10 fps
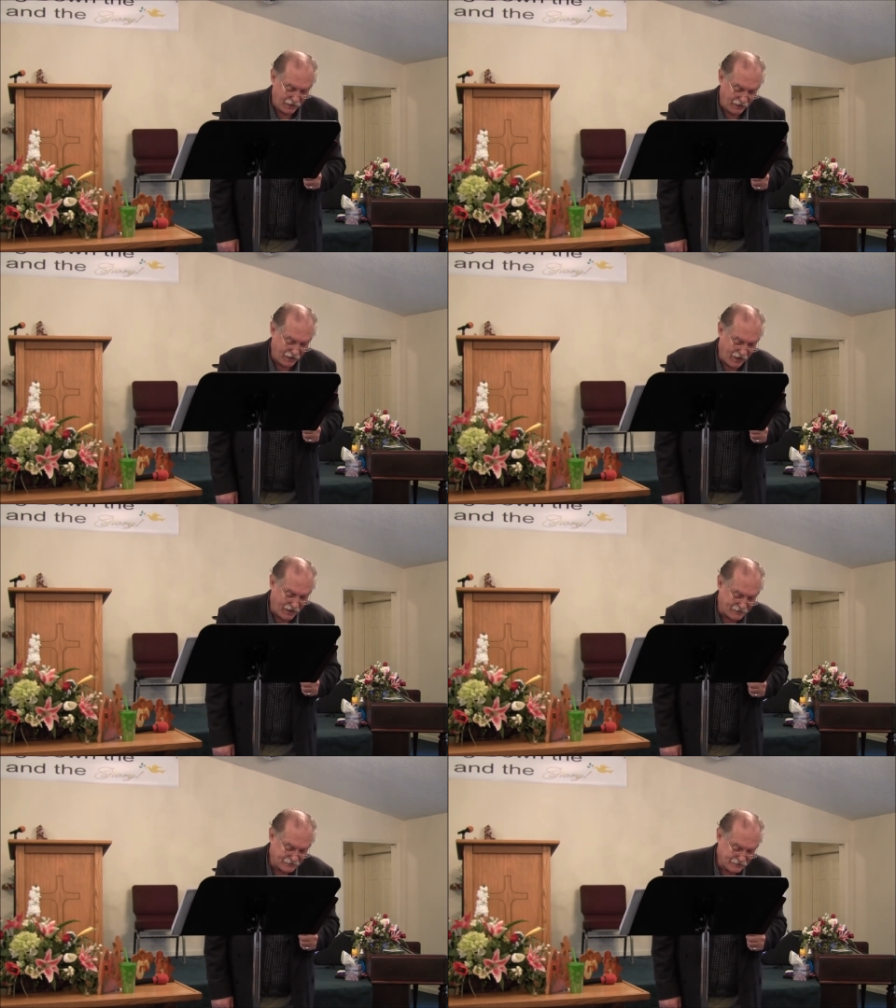And
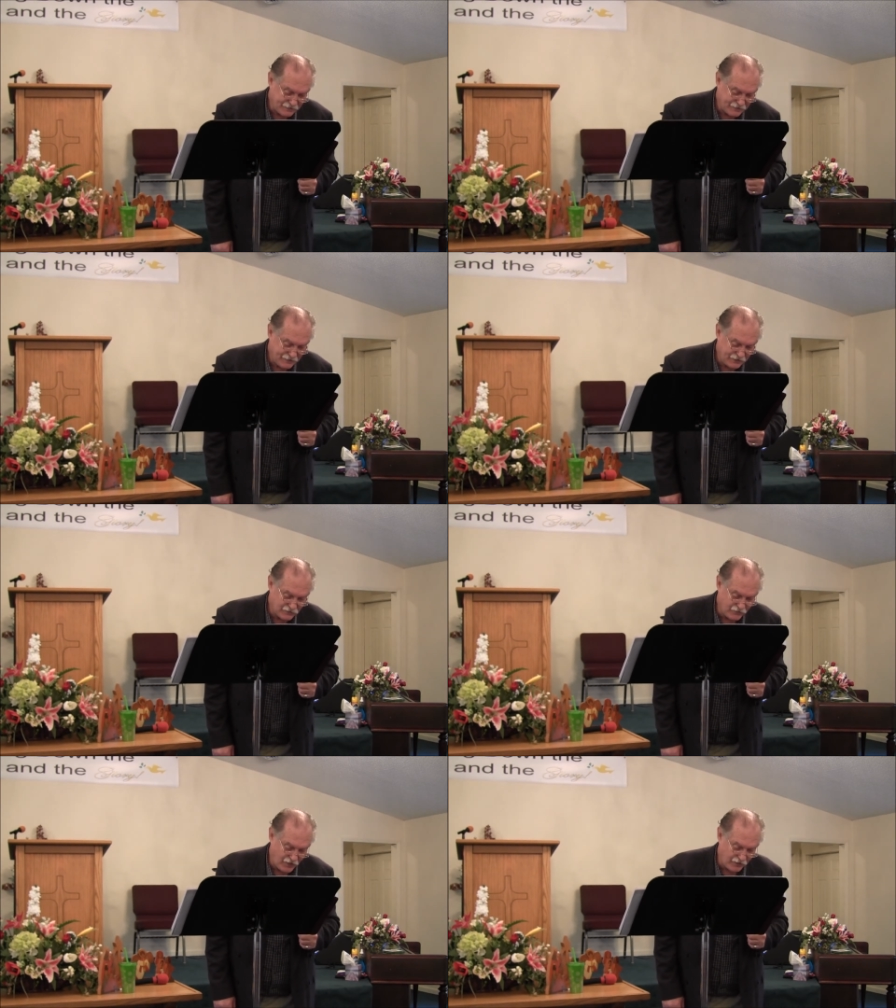Isaac
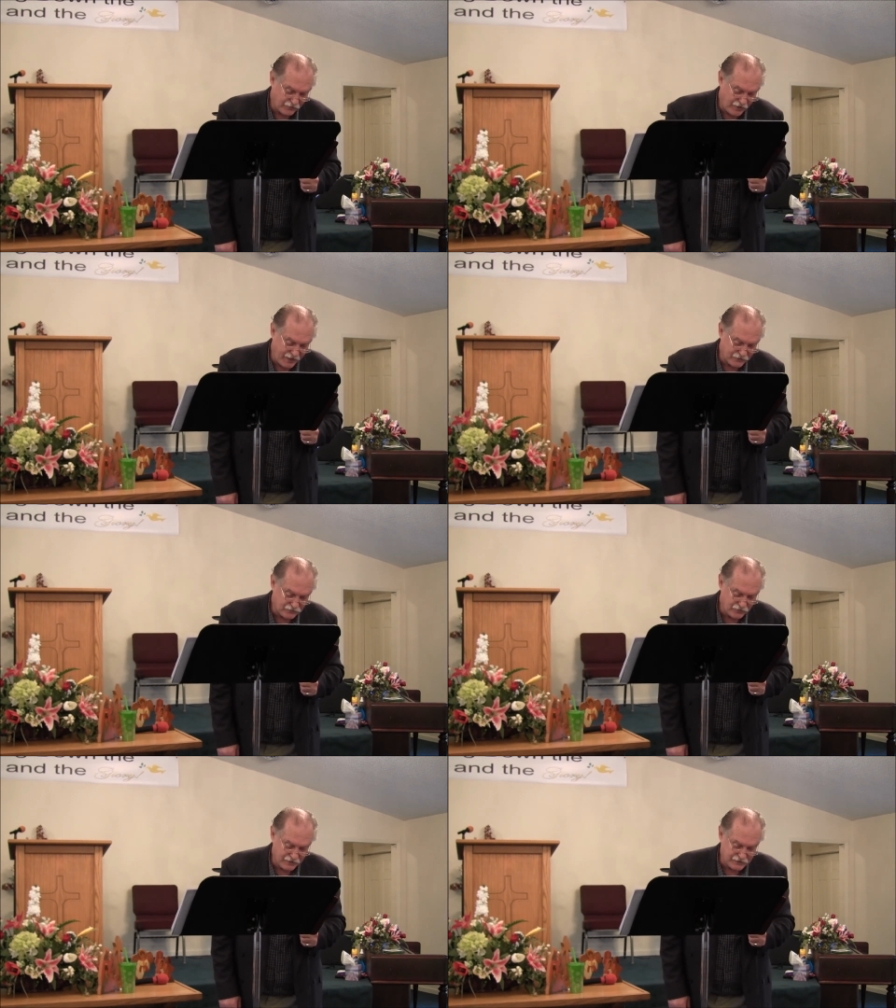his father
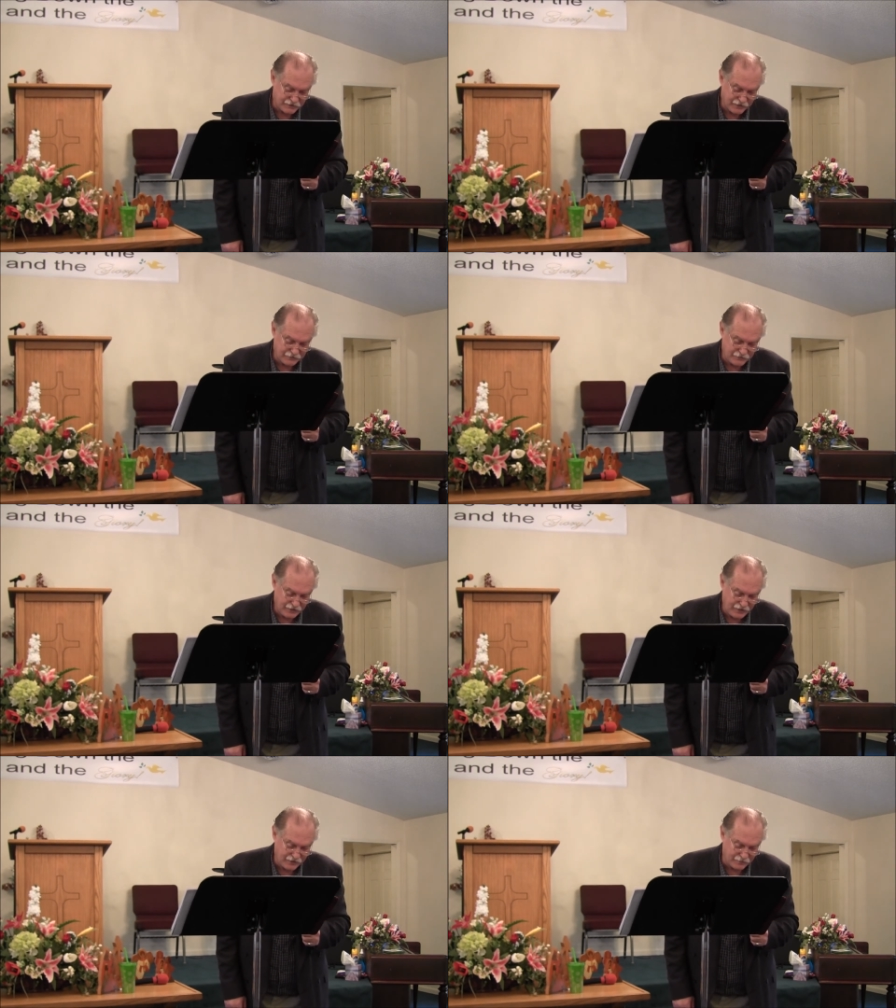answered and said unto
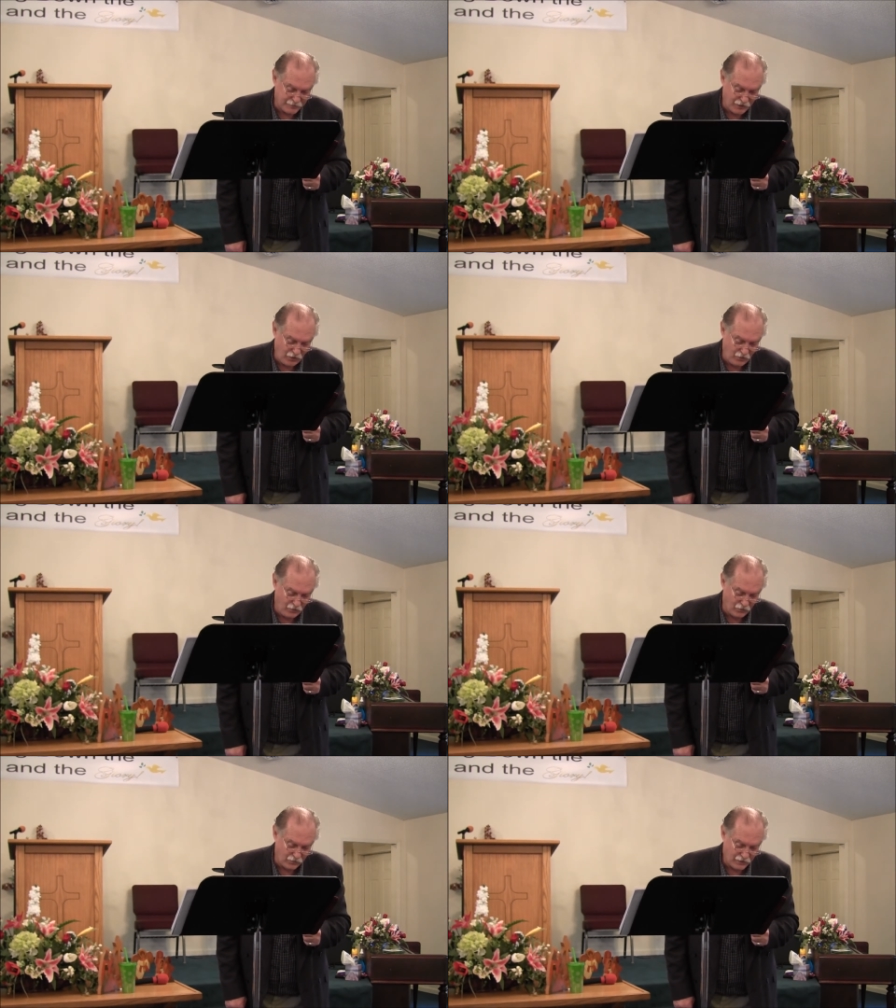him,
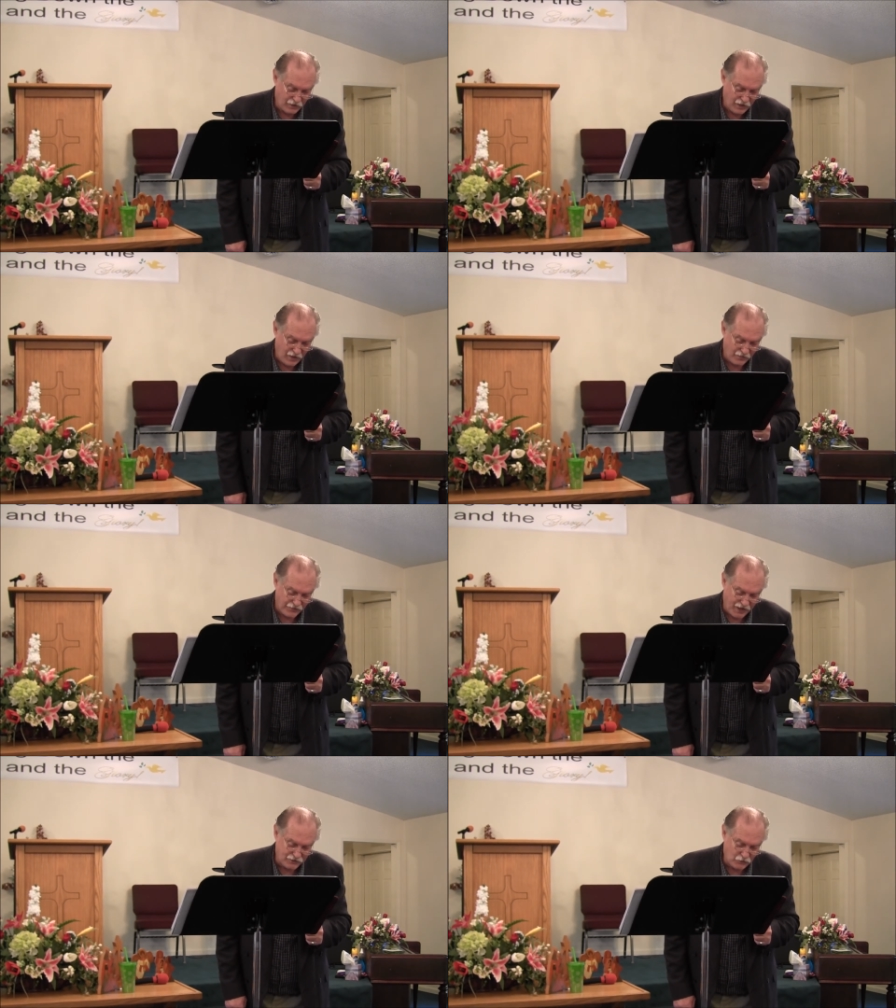Behold,
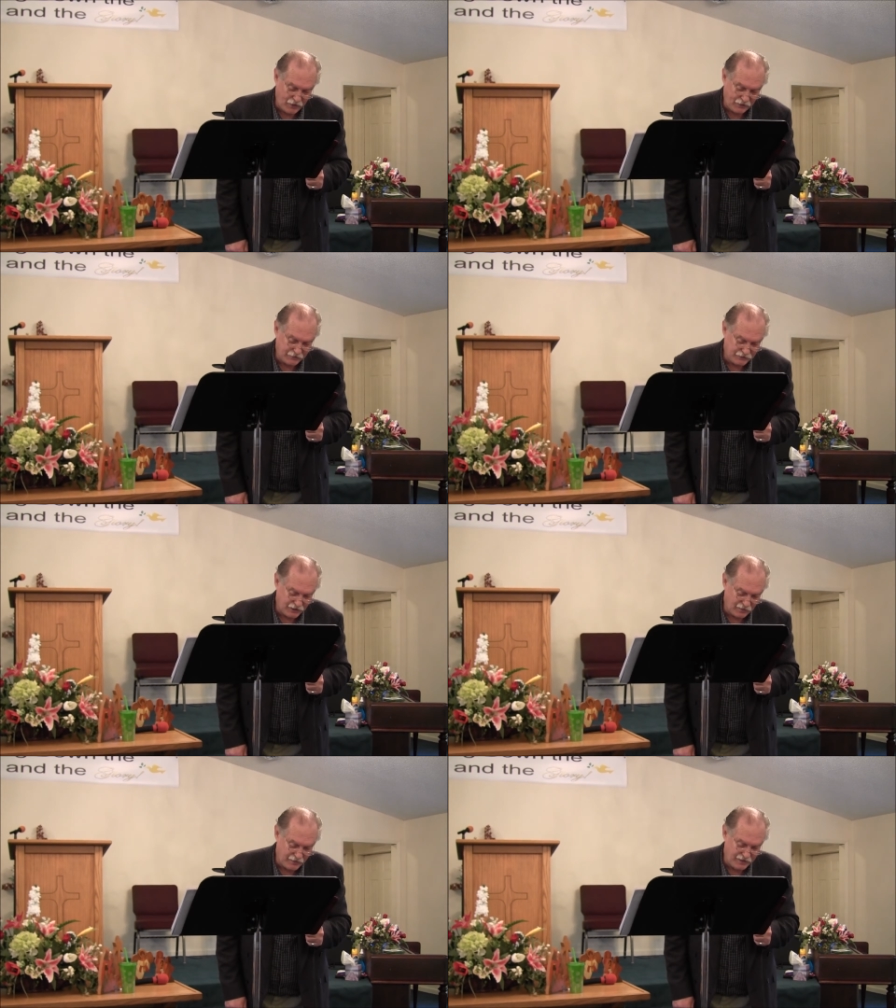thy dwelling
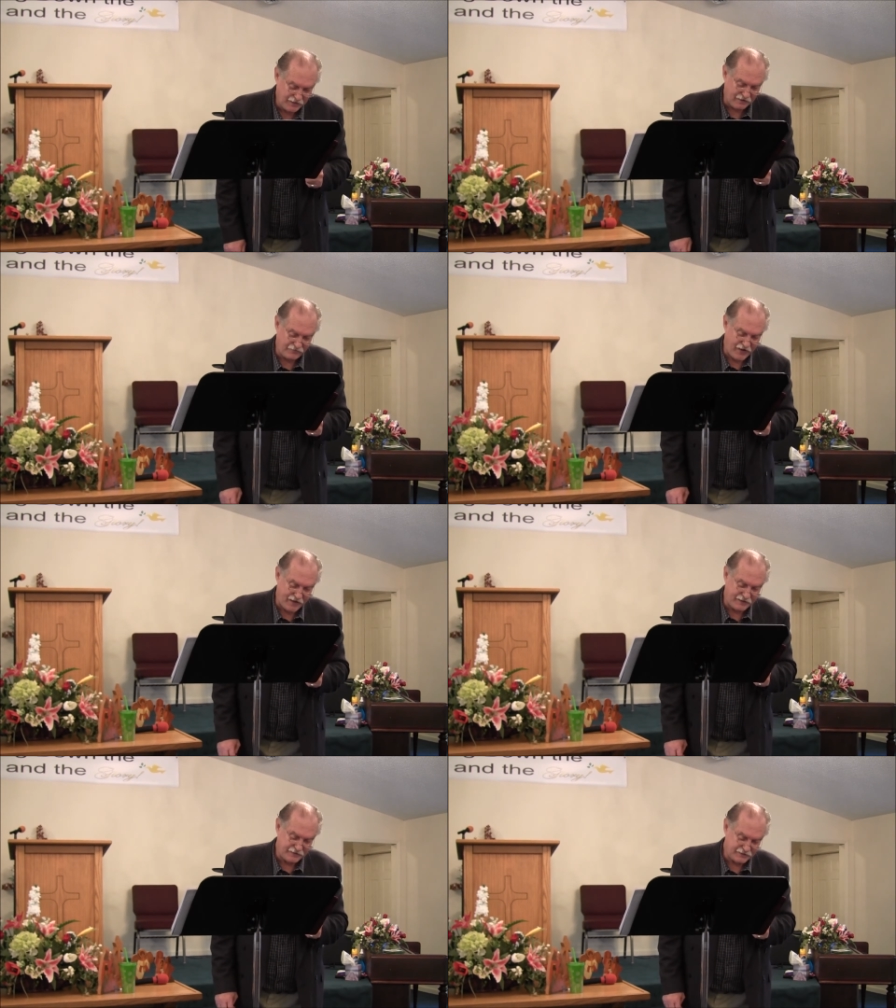shall be thy
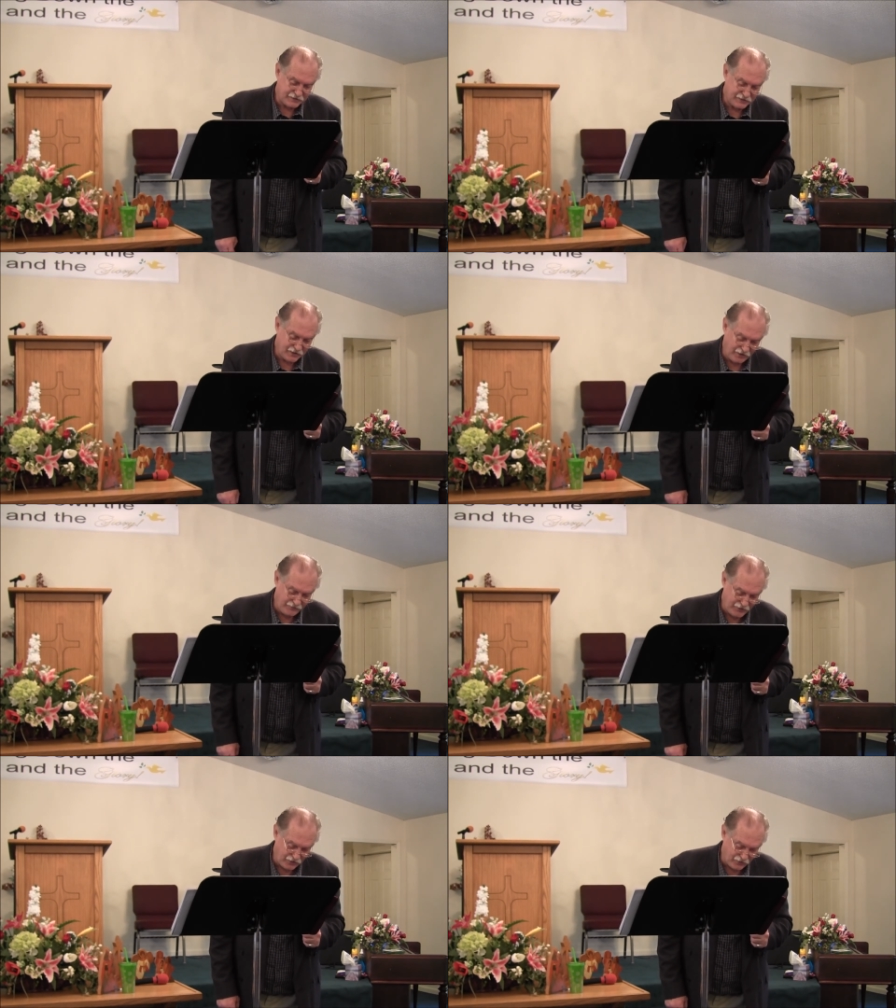fatness
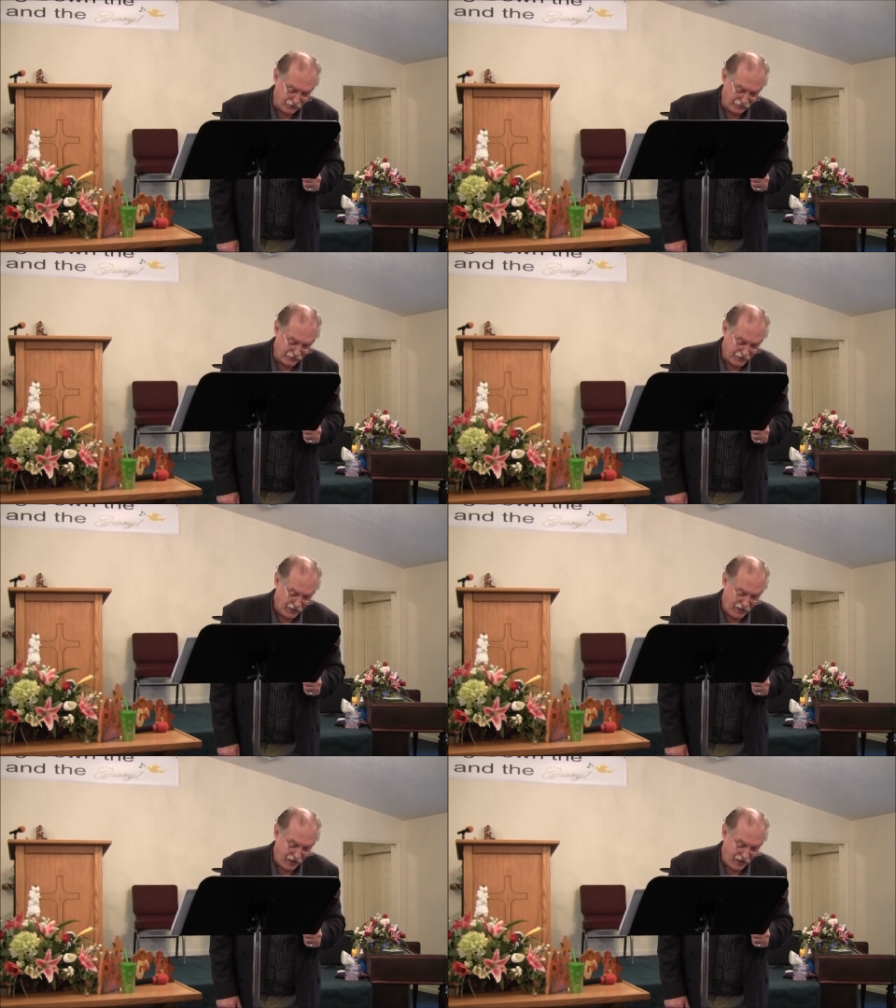of the earth,